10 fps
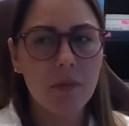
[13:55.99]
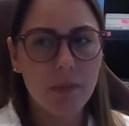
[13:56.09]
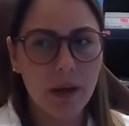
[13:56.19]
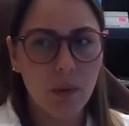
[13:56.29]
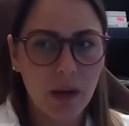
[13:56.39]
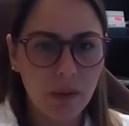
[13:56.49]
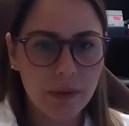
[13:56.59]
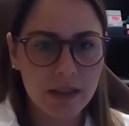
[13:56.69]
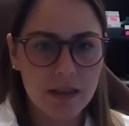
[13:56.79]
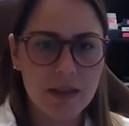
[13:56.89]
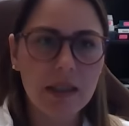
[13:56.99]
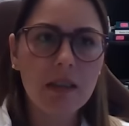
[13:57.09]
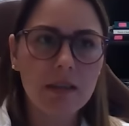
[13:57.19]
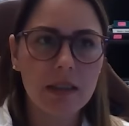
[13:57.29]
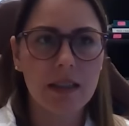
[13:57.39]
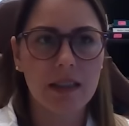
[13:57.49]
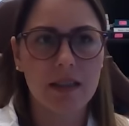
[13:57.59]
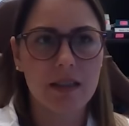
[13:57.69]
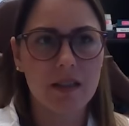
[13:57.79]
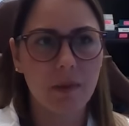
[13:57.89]
But what we are seeing on the data at
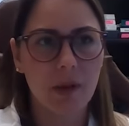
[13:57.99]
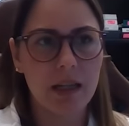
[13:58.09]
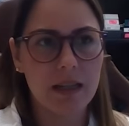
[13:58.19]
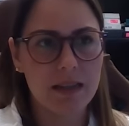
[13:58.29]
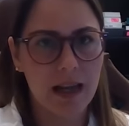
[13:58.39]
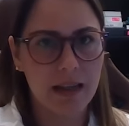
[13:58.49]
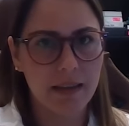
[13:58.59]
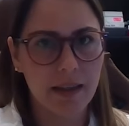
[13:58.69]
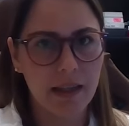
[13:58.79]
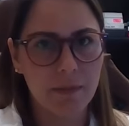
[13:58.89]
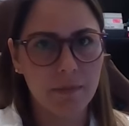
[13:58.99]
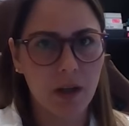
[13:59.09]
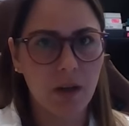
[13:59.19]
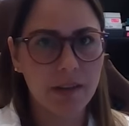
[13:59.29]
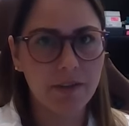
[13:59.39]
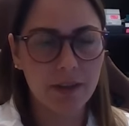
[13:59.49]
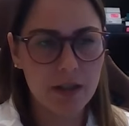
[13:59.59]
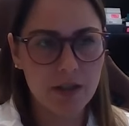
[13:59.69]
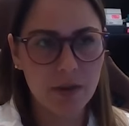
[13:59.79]
this point is that on the first 2